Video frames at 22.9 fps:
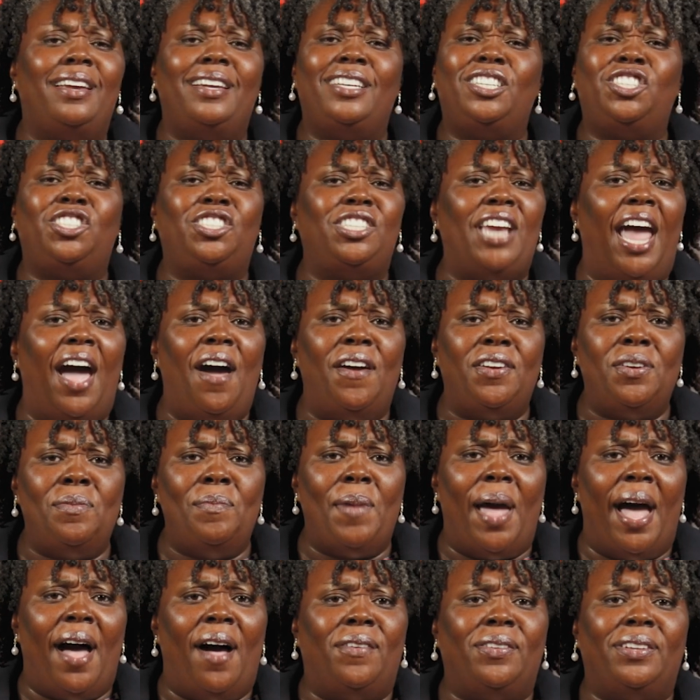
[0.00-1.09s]
Shout him
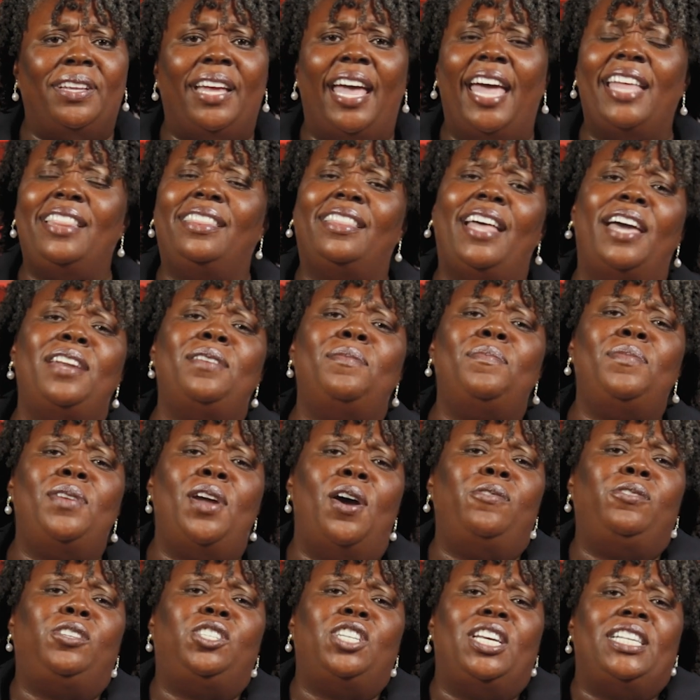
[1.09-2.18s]
out and let him
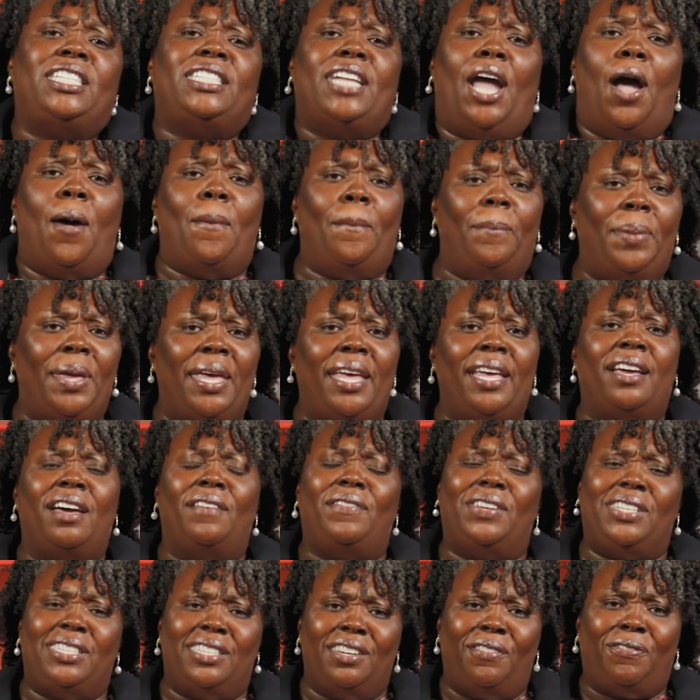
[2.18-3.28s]
know just how big
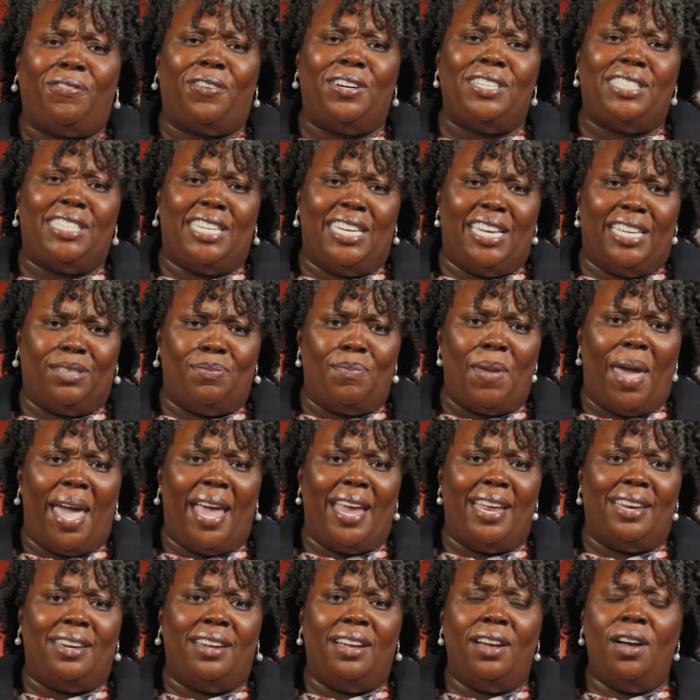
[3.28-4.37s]
of a difference he has
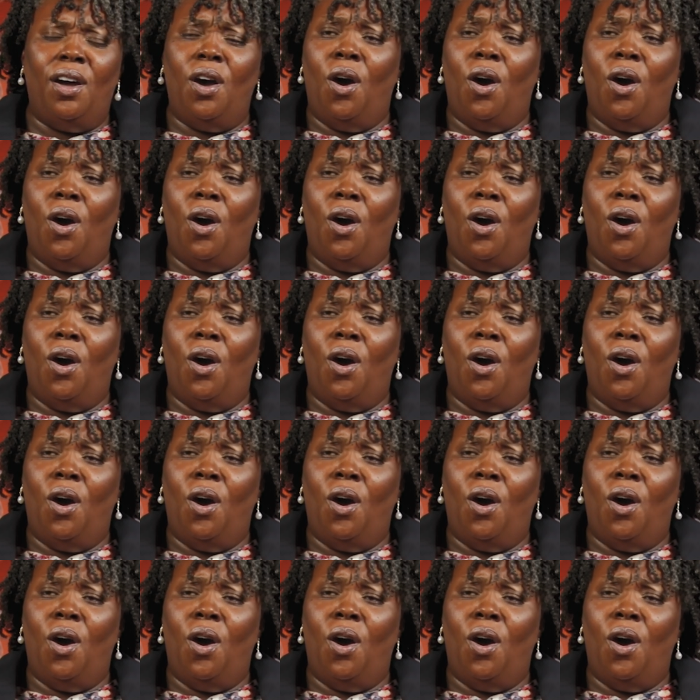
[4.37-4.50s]
made.